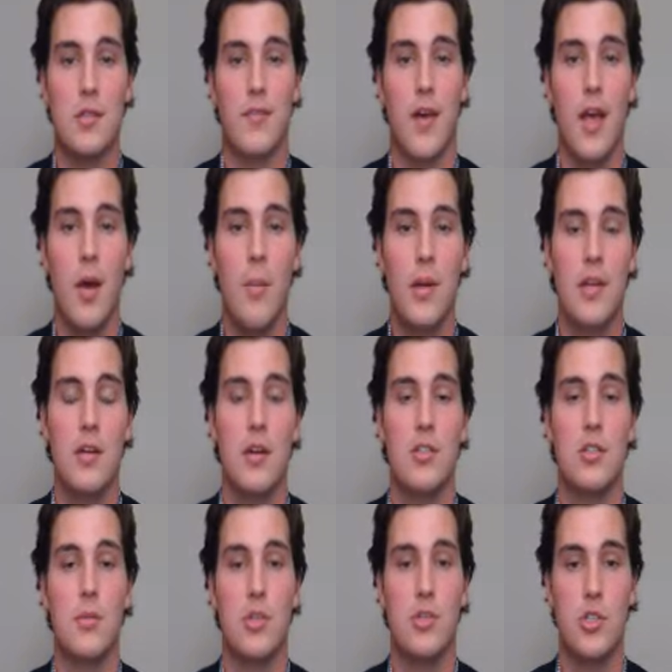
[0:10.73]
of how many
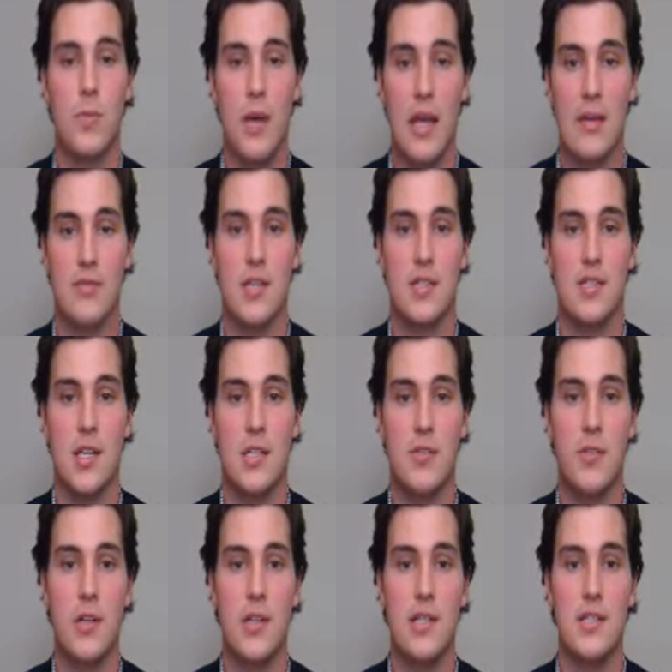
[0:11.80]
customers you may have
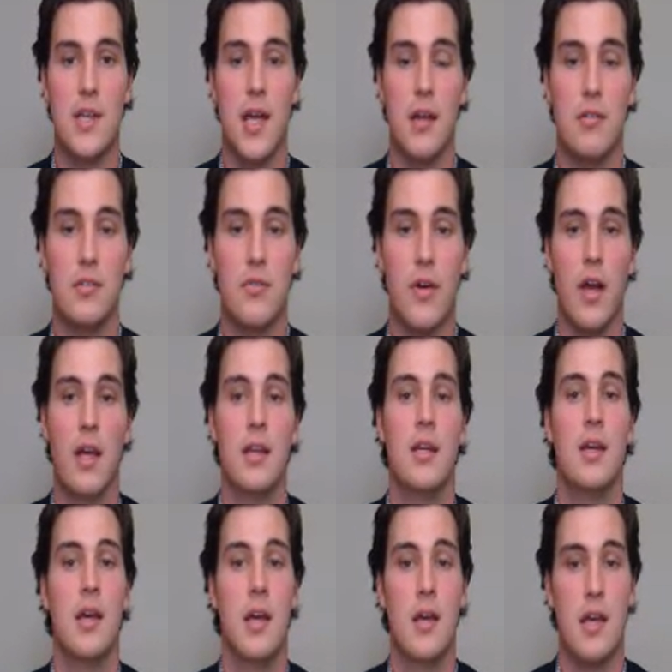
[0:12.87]
successfully satisfied,
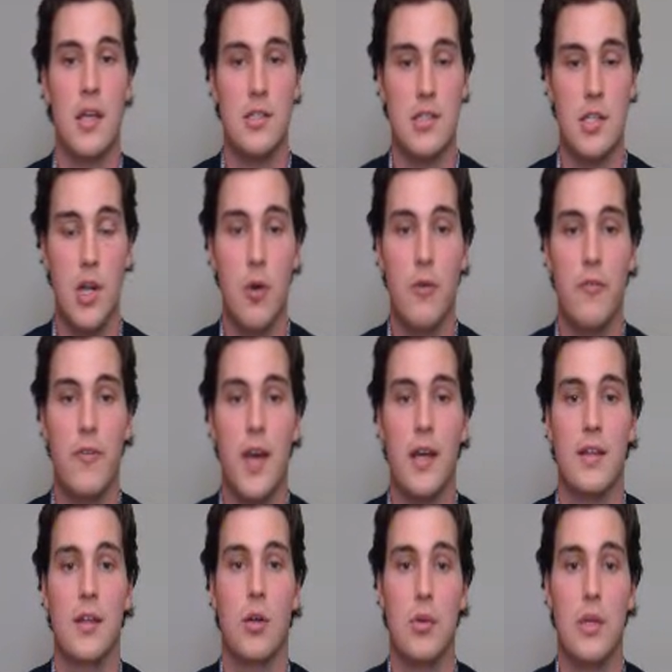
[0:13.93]
it is a known
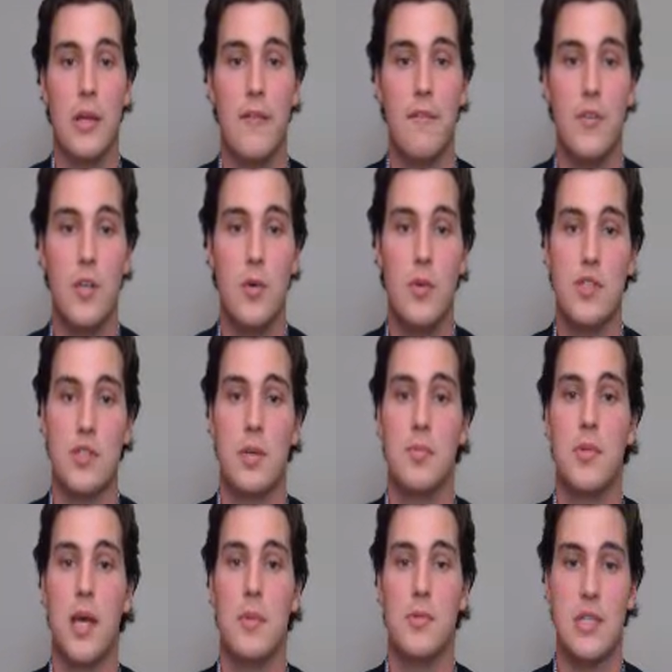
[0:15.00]
fact that only a few and
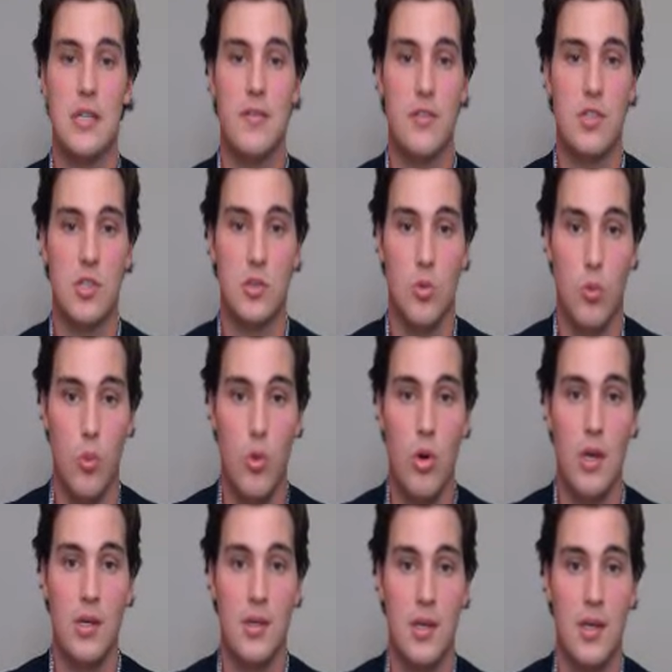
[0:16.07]
sometimes even just
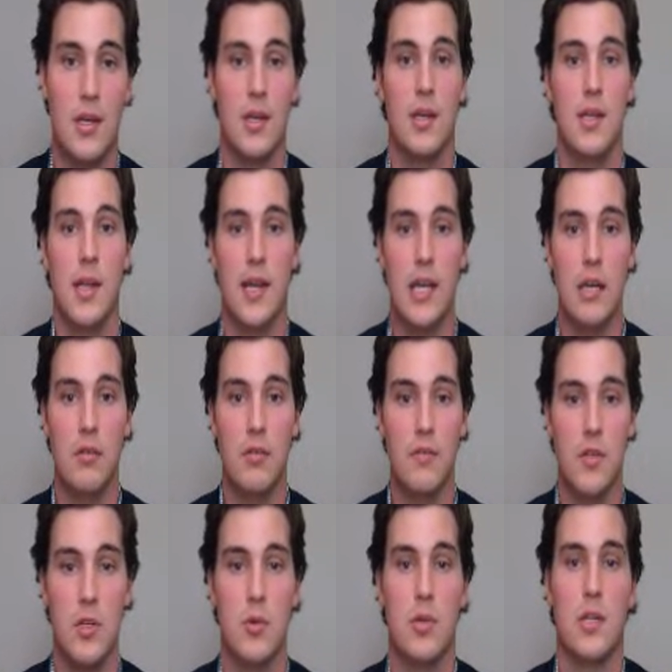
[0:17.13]
one negative
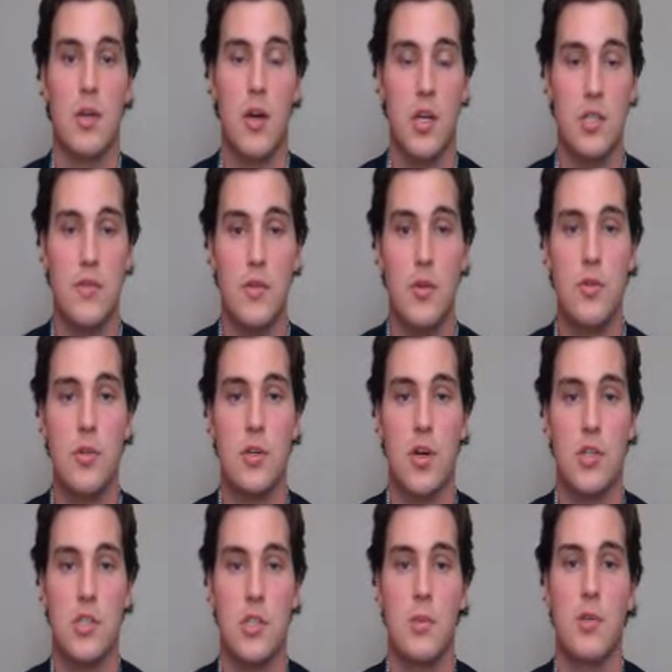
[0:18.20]
review can cause future
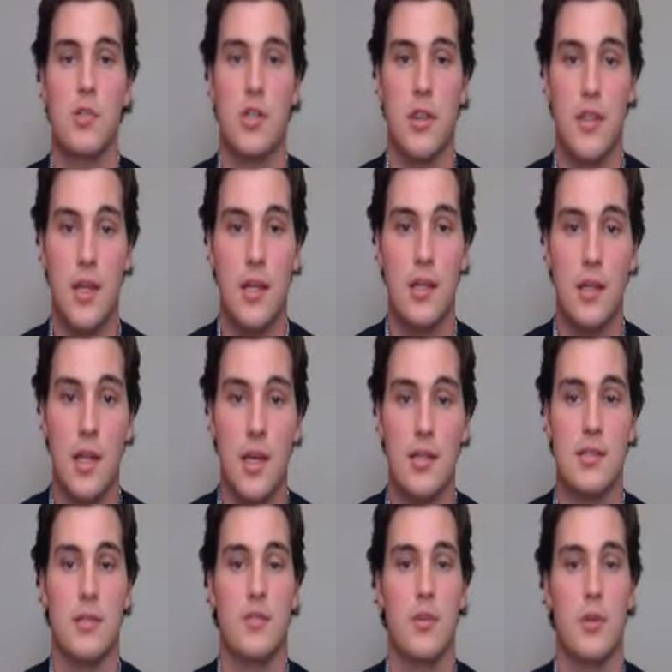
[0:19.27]
customers to think
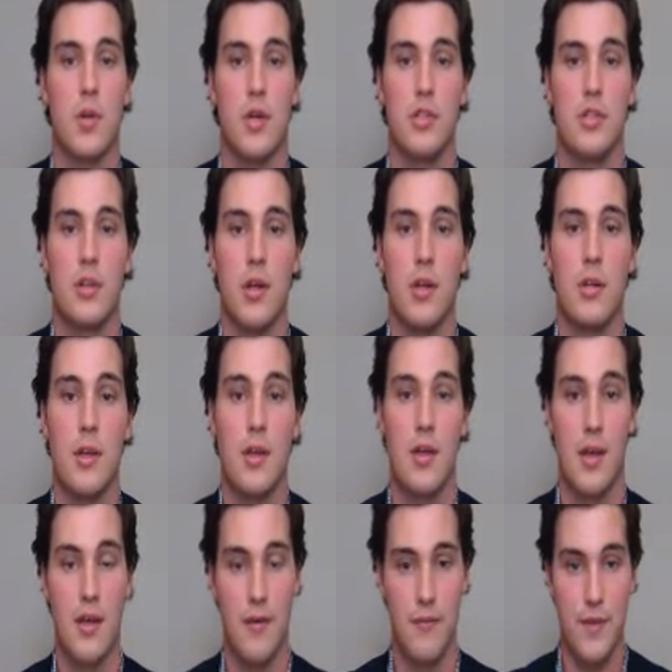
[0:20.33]
less of your restaurant.
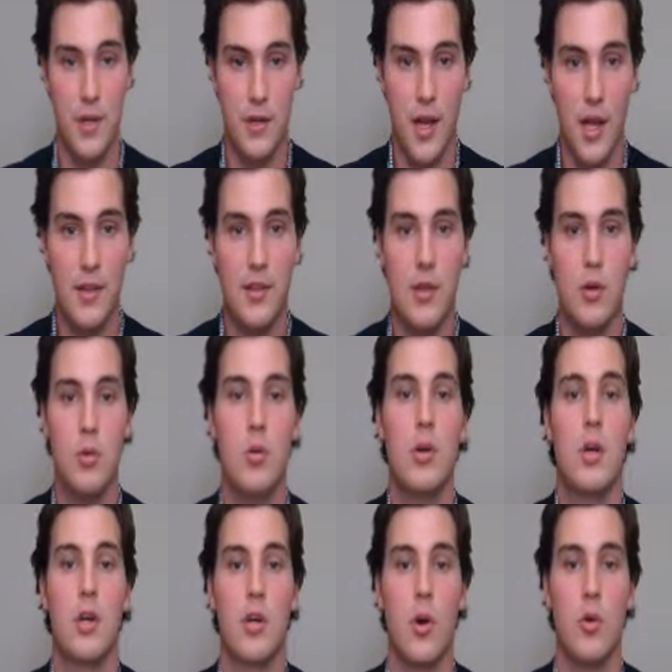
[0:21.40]
Fear not though,
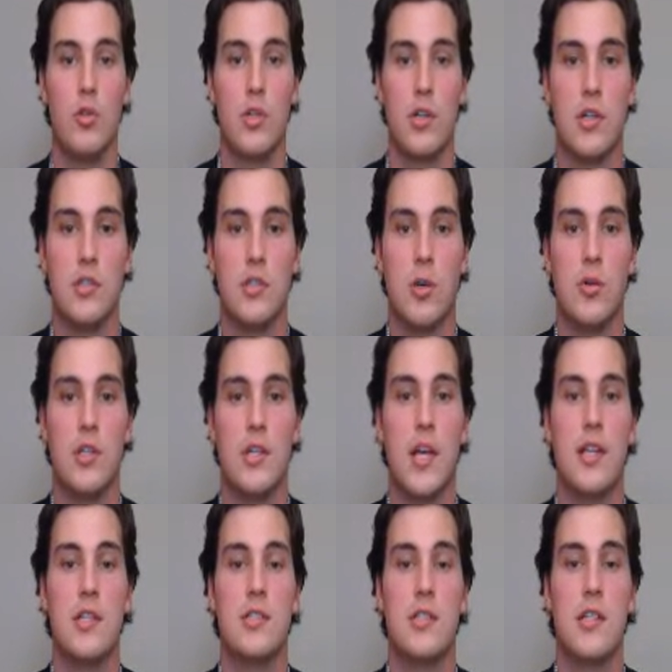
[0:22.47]
Culture Consulting
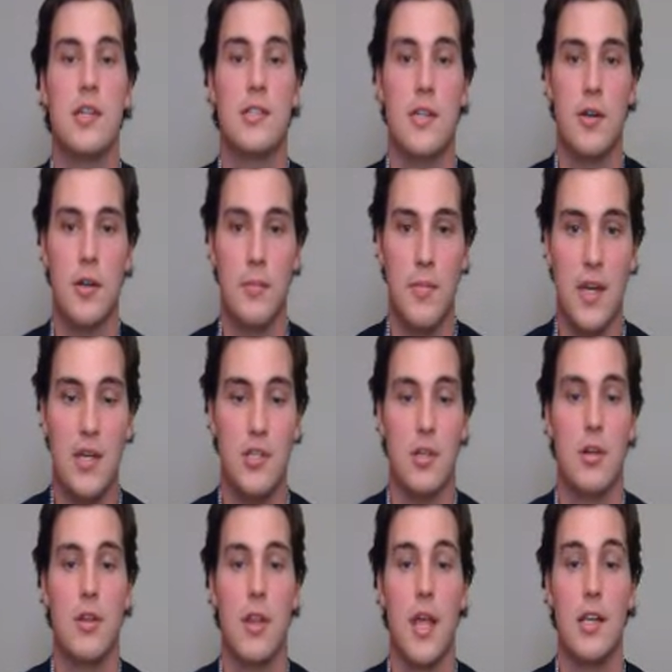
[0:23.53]
Agency is here to make sure
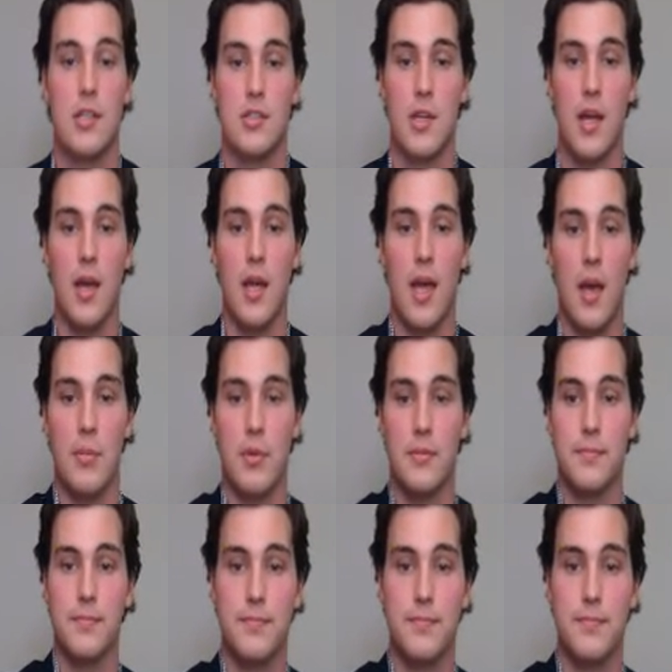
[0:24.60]
that that does not happen.